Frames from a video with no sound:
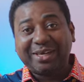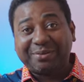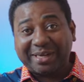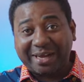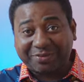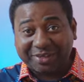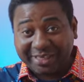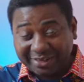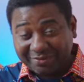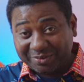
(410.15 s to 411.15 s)
We have 3
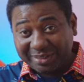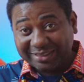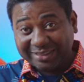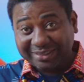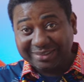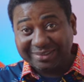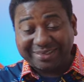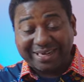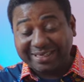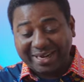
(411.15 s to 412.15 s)
giveaways
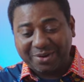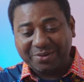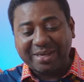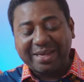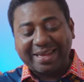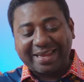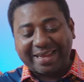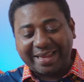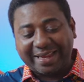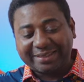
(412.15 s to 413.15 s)
right now.
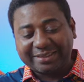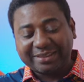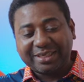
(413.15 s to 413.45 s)
And